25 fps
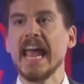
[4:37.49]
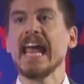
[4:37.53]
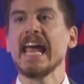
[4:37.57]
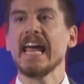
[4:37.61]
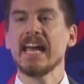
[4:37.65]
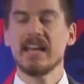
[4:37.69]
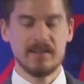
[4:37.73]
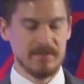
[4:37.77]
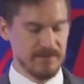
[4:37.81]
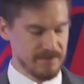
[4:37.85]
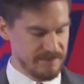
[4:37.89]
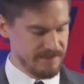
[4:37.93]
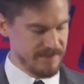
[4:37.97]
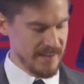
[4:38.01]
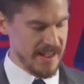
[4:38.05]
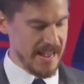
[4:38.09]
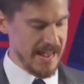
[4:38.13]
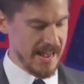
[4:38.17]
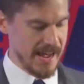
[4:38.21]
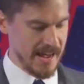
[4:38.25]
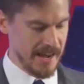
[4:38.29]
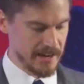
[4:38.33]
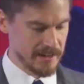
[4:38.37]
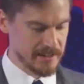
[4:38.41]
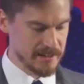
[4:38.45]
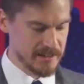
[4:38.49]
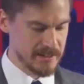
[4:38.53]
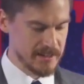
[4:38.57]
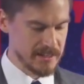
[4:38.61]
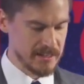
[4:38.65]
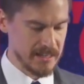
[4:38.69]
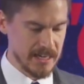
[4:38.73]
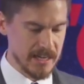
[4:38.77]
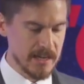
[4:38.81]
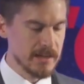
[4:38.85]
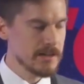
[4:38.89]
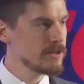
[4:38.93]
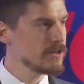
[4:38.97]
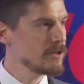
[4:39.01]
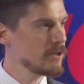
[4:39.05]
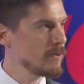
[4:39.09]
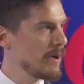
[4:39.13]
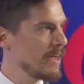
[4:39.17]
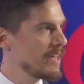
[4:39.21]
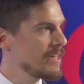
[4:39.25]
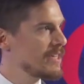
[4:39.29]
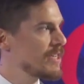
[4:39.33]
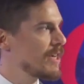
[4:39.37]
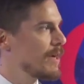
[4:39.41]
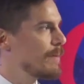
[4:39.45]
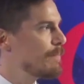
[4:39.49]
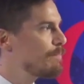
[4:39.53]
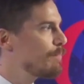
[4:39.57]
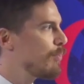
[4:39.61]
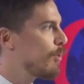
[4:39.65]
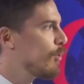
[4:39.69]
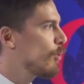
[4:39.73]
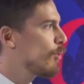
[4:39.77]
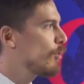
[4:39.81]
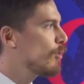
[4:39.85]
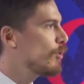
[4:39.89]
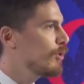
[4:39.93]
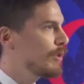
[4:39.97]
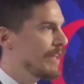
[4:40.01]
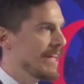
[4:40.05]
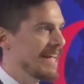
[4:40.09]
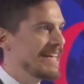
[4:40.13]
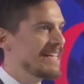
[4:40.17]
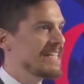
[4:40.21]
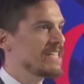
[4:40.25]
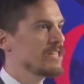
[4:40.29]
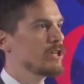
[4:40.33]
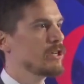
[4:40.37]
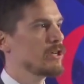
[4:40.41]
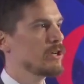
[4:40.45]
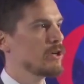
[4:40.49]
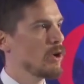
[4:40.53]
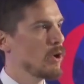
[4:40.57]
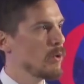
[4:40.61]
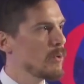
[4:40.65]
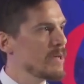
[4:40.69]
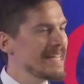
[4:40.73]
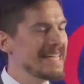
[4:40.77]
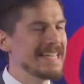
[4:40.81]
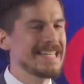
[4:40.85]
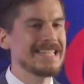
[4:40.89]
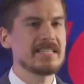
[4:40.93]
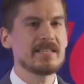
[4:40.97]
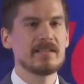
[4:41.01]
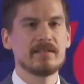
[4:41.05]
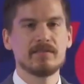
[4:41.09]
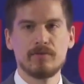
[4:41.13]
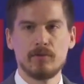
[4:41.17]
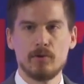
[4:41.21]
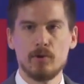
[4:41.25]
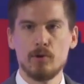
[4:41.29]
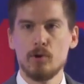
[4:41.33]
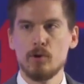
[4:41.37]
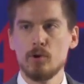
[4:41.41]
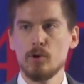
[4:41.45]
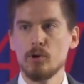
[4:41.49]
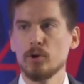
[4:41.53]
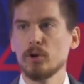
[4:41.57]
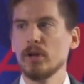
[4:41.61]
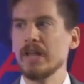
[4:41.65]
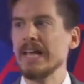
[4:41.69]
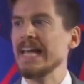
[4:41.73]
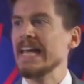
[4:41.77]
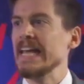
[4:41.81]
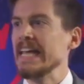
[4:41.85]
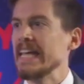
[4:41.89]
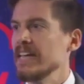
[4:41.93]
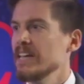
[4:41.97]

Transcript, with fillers: and facts into a temporal and cohesive whole